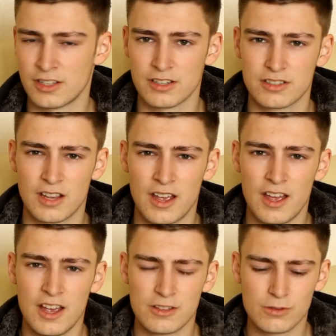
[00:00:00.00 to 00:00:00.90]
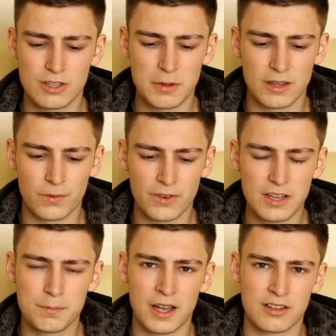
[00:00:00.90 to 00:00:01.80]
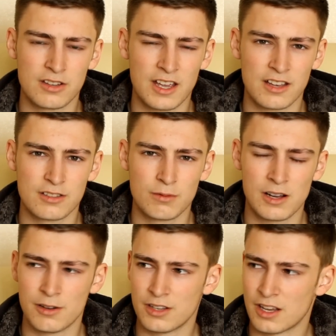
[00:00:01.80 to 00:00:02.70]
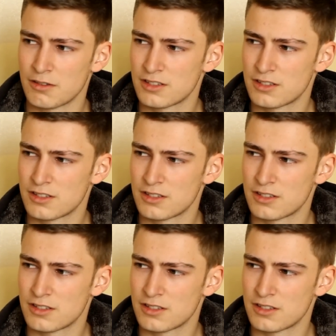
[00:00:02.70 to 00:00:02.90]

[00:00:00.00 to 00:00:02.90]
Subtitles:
And it's also about the feedback you get as well, you know.